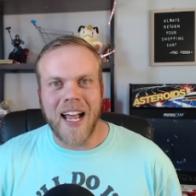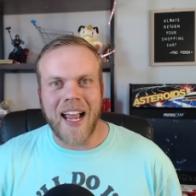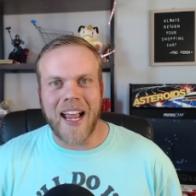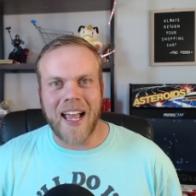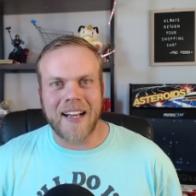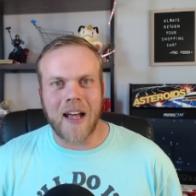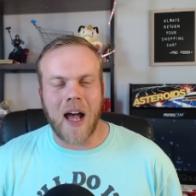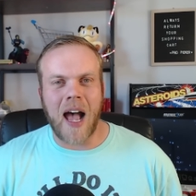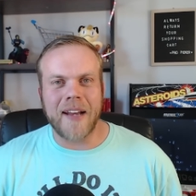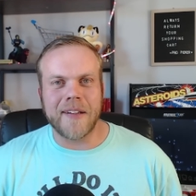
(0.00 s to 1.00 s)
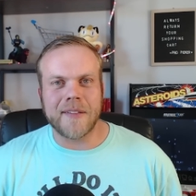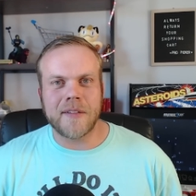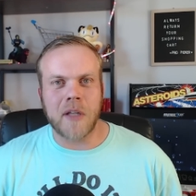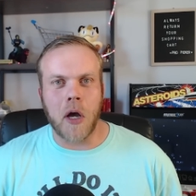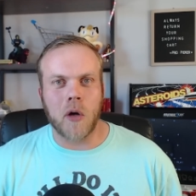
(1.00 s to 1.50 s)
And I
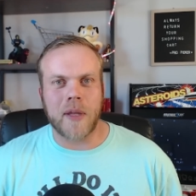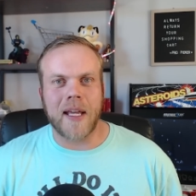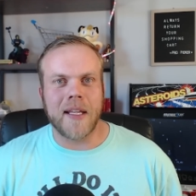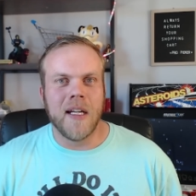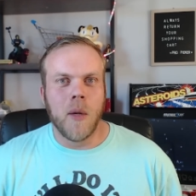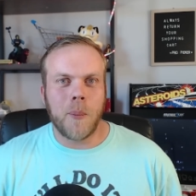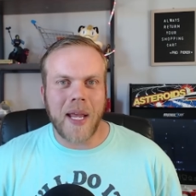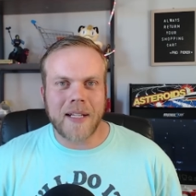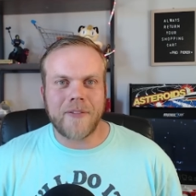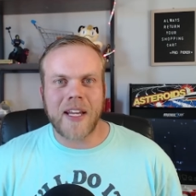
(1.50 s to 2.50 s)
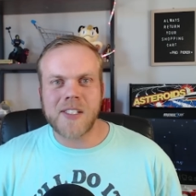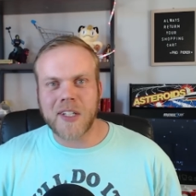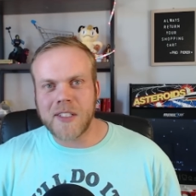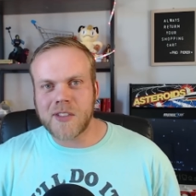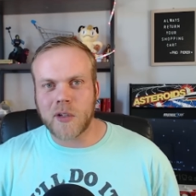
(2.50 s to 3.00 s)
know that ban
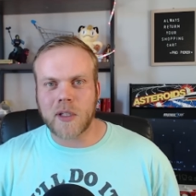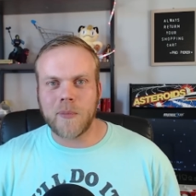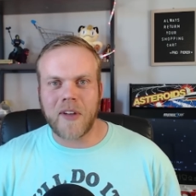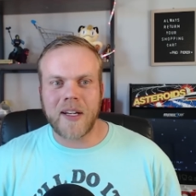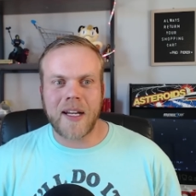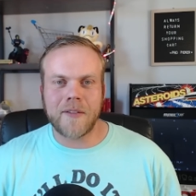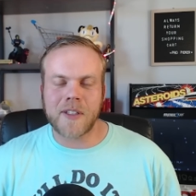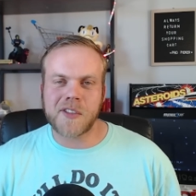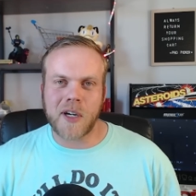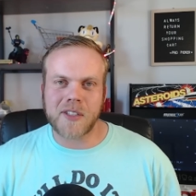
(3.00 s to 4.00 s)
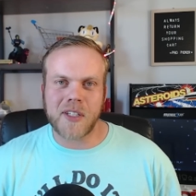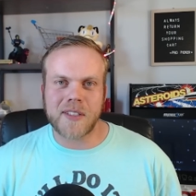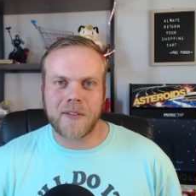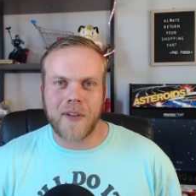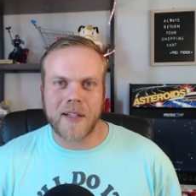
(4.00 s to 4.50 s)
evasion, circumventing restrictions
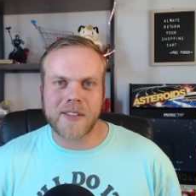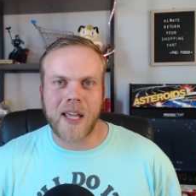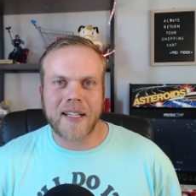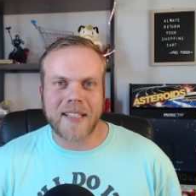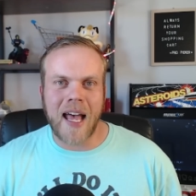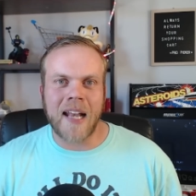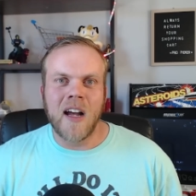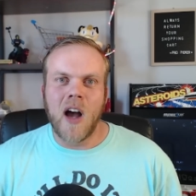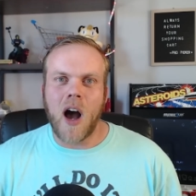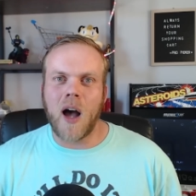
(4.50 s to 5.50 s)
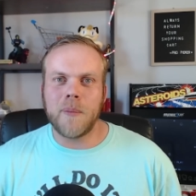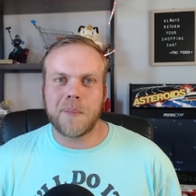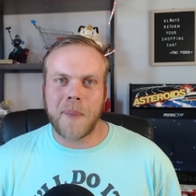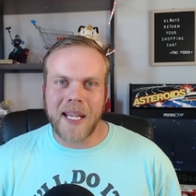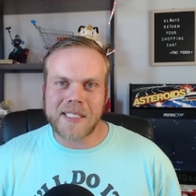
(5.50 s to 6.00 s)
and things like that on
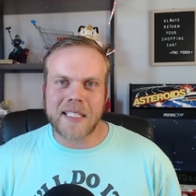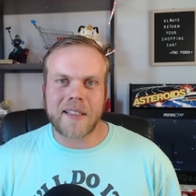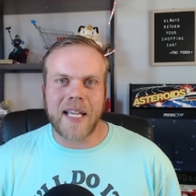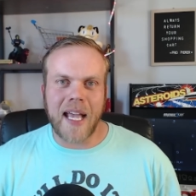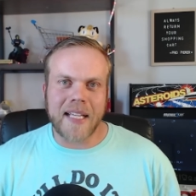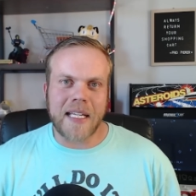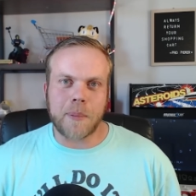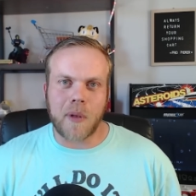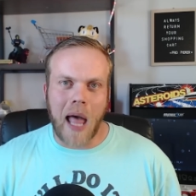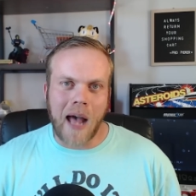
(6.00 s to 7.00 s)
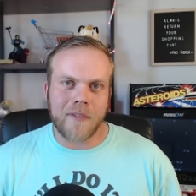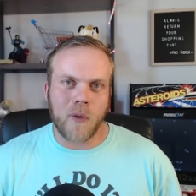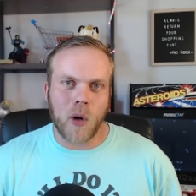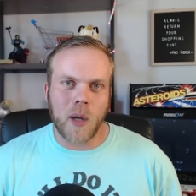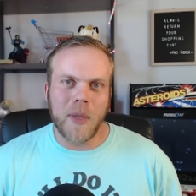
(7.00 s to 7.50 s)
basically any
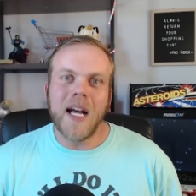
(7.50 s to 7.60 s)
platform